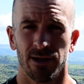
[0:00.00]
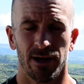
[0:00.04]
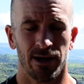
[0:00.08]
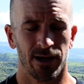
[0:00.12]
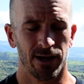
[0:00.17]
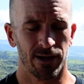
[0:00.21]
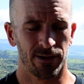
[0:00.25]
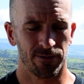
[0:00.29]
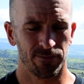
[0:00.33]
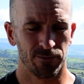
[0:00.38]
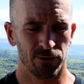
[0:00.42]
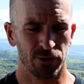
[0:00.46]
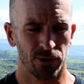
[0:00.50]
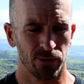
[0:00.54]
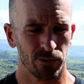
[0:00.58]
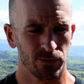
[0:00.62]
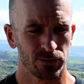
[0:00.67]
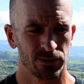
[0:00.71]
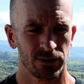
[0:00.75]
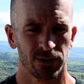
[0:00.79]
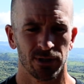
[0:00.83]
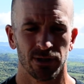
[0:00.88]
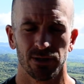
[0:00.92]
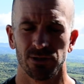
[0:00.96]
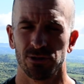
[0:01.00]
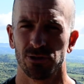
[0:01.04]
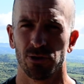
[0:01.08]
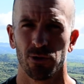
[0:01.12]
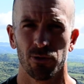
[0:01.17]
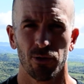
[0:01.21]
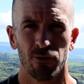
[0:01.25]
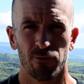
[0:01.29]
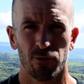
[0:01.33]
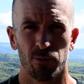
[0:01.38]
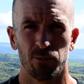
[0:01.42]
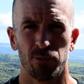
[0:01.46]
Don't
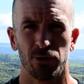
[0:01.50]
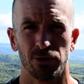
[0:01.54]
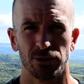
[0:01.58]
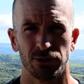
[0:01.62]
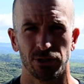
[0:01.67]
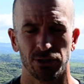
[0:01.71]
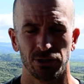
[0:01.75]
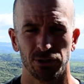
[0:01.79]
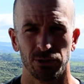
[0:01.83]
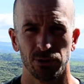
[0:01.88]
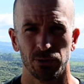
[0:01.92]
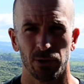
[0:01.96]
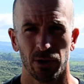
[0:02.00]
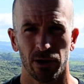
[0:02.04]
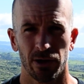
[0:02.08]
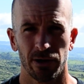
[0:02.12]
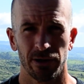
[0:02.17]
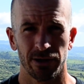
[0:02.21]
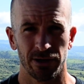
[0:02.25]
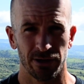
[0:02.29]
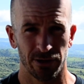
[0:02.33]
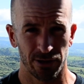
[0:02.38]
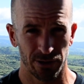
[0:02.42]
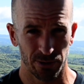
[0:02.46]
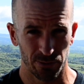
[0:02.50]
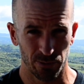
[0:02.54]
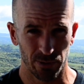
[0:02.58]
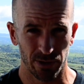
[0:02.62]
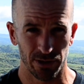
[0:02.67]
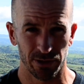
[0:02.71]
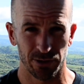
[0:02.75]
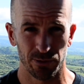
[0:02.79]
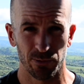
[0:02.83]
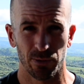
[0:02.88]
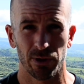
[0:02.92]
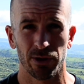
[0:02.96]
over push it too hard here. You want
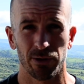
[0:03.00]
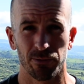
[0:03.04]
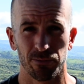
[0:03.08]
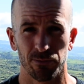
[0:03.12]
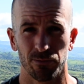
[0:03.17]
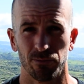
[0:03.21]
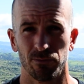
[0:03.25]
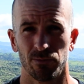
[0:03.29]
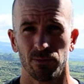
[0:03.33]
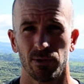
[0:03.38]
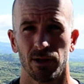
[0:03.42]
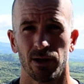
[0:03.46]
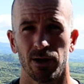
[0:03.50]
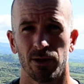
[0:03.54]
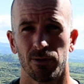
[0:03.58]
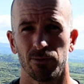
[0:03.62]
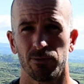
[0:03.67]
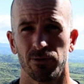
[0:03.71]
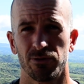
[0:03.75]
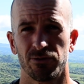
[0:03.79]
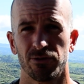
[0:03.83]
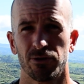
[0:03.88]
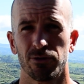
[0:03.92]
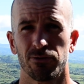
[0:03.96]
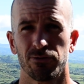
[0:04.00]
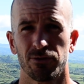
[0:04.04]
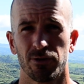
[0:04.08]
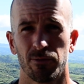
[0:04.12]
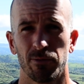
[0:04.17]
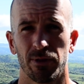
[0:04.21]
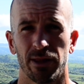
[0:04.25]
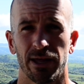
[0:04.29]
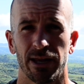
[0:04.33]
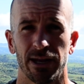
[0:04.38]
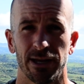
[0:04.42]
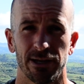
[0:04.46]
to reserve some of
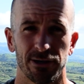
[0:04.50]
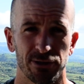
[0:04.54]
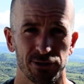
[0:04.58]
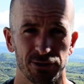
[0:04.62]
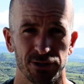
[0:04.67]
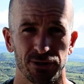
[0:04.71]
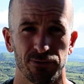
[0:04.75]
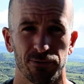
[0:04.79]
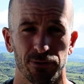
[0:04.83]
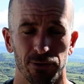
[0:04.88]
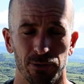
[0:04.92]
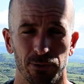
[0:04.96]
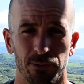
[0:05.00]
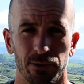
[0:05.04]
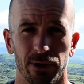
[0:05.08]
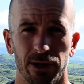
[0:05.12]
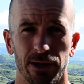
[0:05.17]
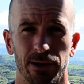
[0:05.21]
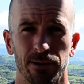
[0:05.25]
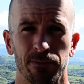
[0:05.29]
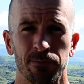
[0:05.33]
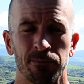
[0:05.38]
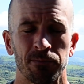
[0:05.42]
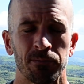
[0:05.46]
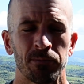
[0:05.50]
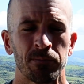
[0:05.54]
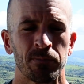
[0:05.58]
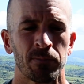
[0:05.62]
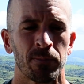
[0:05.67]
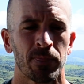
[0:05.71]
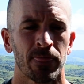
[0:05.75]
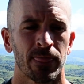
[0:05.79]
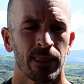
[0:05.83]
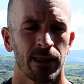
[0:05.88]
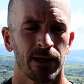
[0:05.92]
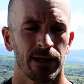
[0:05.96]
that energy for the run.
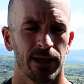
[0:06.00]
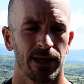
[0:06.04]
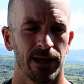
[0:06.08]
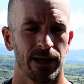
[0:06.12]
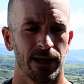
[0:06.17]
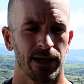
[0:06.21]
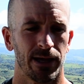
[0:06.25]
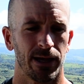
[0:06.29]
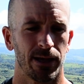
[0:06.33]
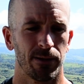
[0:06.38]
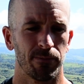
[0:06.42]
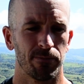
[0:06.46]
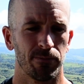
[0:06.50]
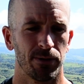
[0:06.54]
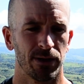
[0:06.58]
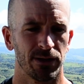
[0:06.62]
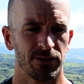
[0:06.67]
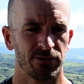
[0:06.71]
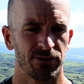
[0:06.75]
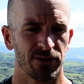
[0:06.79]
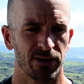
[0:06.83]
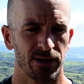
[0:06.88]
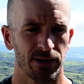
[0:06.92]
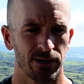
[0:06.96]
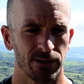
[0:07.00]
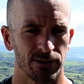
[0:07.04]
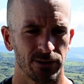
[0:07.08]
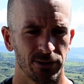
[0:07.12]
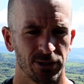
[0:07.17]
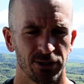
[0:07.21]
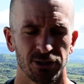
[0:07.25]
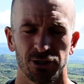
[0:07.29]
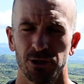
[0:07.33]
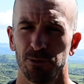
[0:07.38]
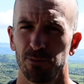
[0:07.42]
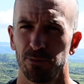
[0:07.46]
But just
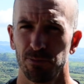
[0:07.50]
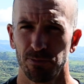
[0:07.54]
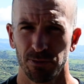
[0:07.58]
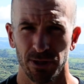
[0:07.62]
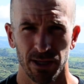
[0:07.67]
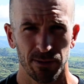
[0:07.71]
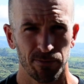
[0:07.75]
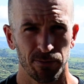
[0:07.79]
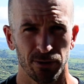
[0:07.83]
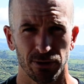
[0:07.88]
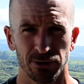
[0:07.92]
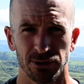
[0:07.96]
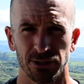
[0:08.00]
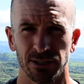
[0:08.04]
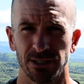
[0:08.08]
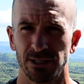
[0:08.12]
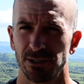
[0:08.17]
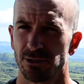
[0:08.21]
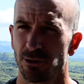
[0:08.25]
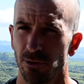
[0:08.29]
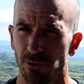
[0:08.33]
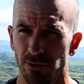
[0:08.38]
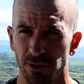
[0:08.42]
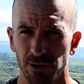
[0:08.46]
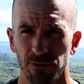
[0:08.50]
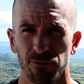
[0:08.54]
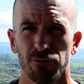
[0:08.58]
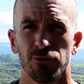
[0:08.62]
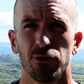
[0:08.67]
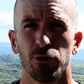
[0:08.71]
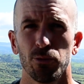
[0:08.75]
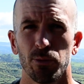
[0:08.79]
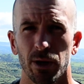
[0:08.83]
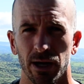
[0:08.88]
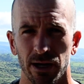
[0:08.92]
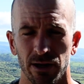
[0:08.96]
keep pushing. It's only a few
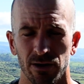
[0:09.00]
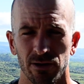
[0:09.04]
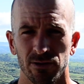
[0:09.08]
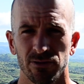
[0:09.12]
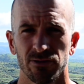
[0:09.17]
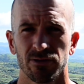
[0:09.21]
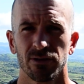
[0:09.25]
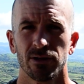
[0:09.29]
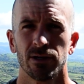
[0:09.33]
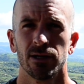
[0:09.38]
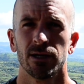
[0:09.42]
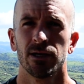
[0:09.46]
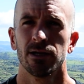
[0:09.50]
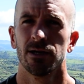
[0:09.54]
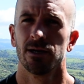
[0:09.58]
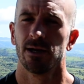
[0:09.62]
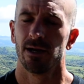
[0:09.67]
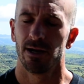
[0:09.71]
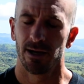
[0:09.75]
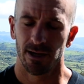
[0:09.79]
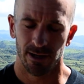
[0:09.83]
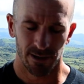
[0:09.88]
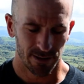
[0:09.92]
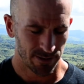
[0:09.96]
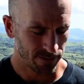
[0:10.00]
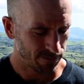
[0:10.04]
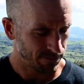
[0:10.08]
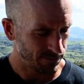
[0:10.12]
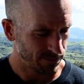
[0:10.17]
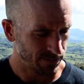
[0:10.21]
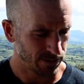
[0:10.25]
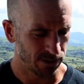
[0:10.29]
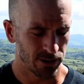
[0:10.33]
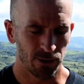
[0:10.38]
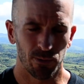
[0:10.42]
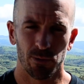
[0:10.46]
miles.
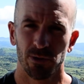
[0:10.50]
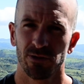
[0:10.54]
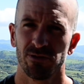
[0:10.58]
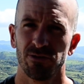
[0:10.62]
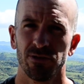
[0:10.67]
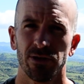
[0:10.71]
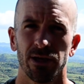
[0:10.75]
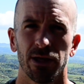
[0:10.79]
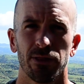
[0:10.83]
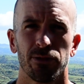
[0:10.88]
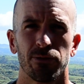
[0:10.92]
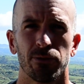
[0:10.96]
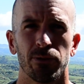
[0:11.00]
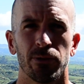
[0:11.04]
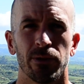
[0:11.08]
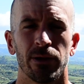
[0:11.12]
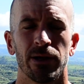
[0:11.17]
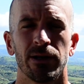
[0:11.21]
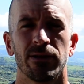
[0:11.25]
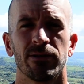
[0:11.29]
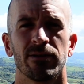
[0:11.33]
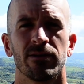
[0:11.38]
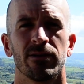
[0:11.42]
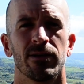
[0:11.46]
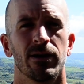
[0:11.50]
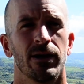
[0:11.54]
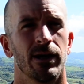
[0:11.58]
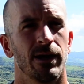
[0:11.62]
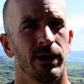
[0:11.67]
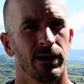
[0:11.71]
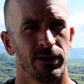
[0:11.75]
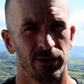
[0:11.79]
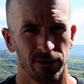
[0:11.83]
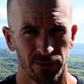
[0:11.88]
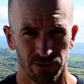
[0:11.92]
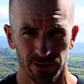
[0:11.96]
Once you get through it,
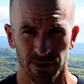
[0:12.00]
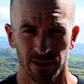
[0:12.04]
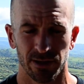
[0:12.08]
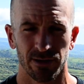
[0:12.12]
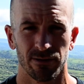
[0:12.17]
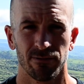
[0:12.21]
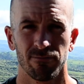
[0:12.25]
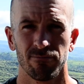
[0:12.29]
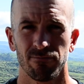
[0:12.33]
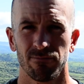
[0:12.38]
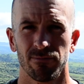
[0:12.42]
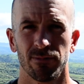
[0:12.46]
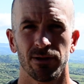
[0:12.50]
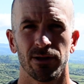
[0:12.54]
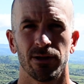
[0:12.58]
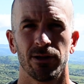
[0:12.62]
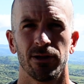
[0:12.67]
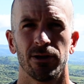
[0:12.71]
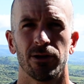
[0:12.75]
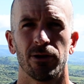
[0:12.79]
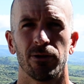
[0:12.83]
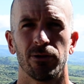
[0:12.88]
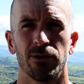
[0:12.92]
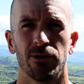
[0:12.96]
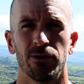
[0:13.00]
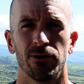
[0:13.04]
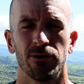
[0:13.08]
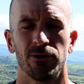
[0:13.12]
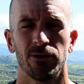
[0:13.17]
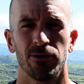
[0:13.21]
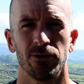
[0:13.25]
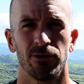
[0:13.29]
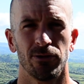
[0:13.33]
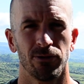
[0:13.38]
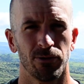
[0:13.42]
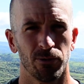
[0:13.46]
you can,
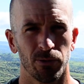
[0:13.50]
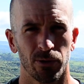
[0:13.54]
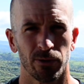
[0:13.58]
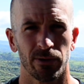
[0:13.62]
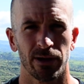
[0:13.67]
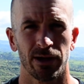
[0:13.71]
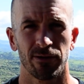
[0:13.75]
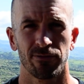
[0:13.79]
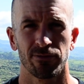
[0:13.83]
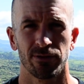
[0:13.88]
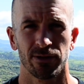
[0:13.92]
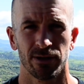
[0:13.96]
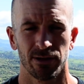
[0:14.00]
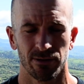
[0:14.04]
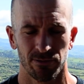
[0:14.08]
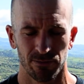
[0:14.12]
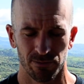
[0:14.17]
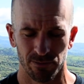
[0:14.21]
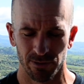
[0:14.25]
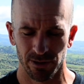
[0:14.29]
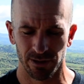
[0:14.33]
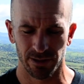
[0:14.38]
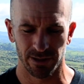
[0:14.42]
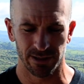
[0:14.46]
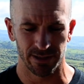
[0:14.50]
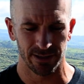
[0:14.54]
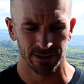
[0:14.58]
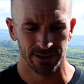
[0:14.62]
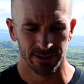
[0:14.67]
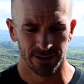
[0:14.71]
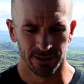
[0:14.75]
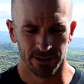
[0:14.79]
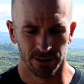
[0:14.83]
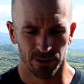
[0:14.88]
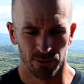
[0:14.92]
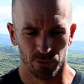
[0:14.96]
you won't have to really
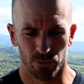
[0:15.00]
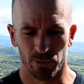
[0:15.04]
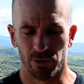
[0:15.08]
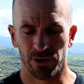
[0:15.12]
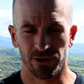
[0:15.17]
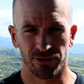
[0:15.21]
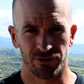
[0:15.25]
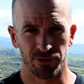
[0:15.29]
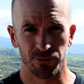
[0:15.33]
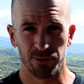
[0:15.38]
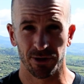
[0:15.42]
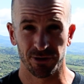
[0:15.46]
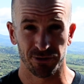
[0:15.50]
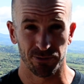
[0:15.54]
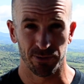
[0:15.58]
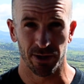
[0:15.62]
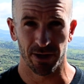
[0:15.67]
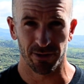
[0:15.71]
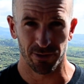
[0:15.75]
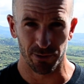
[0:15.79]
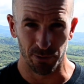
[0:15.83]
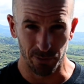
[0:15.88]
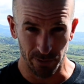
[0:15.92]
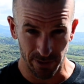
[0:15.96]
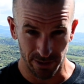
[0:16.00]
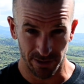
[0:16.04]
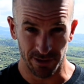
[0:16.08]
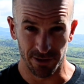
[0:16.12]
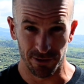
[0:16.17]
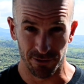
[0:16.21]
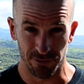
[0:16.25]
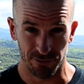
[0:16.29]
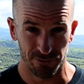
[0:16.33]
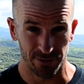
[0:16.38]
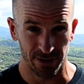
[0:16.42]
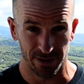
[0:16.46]
worry too much about the wind in your
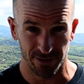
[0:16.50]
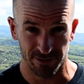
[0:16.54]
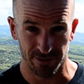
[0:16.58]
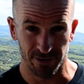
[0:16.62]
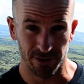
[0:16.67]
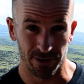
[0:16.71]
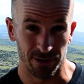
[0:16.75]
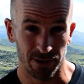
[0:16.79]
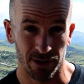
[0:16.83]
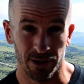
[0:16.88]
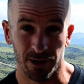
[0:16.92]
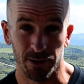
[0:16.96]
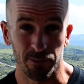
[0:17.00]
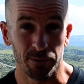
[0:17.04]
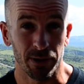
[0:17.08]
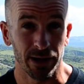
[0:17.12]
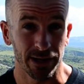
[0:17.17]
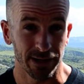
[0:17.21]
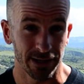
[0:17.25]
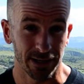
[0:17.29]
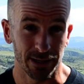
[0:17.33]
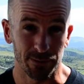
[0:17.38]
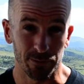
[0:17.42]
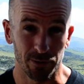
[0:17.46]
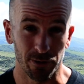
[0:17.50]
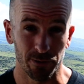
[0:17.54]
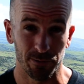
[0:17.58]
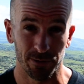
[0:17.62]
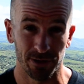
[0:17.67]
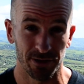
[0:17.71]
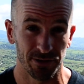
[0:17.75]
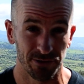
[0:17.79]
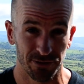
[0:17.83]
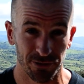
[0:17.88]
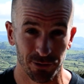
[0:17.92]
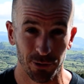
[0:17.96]
face on a bike anymore
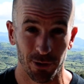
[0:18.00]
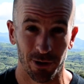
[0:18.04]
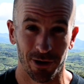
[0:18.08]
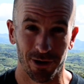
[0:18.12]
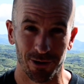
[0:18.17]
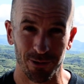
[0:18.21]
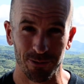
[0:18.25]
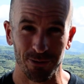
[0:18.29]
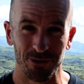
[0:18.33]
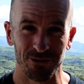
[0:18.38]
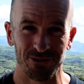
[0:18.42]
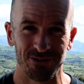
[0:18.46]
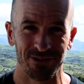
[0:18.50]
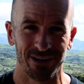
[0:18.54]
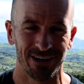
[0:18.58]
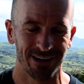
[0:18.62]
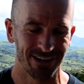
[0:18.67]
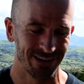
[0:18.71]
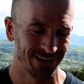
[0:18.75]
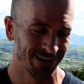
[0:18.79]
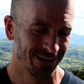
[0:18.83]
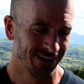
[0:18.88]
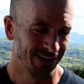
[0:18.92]
because you are almost done.